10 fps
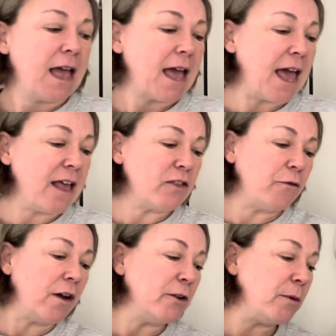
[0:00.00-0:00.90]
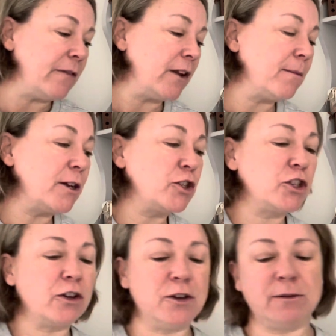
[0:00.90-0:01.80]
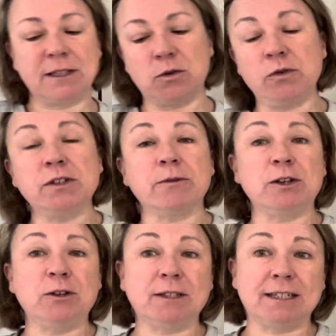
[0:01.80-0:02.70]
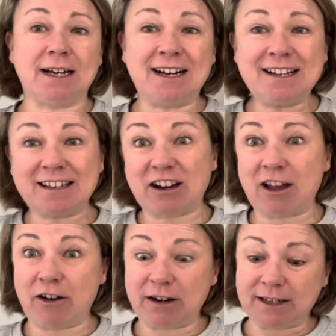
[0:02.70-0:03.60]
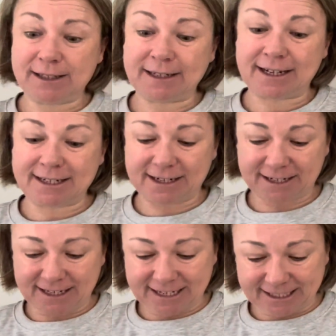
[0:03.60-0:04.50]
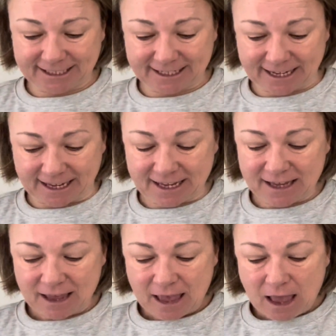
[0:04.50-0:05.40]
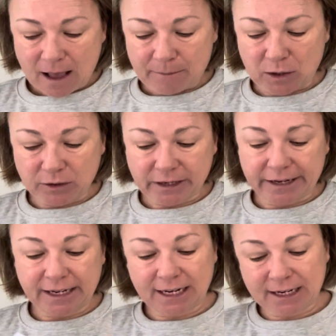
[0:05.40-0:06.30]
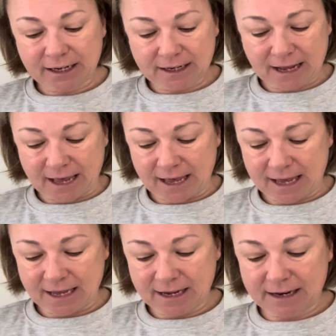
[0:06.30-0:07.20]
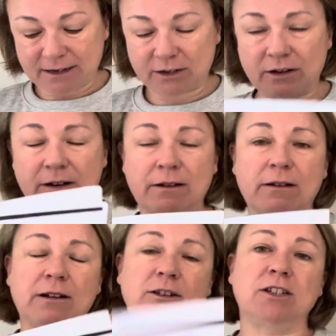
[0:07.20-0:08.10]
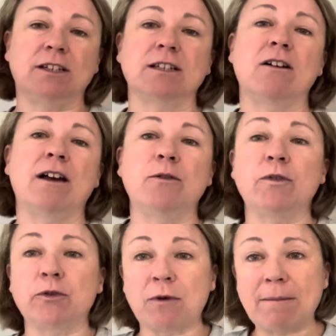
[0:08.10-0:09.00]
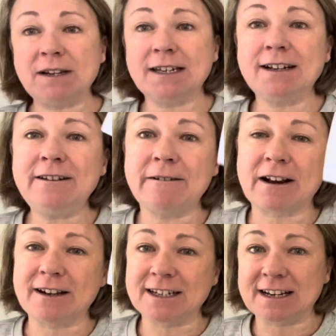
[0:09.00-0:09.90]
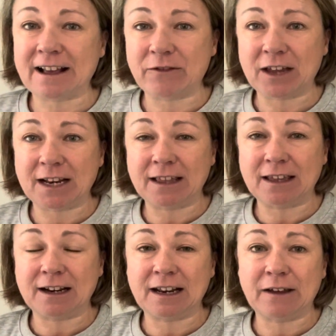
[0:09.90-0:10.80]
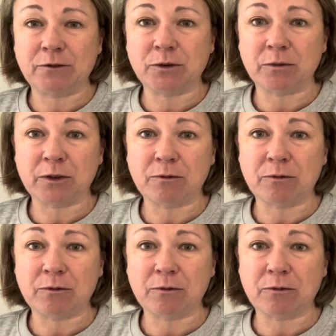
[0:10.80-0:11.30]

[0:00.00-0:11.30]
And the final one that I'm going to show you is also a new start that I only started yesterday because I needed a design with a rabbit in it and I didn't have anything left with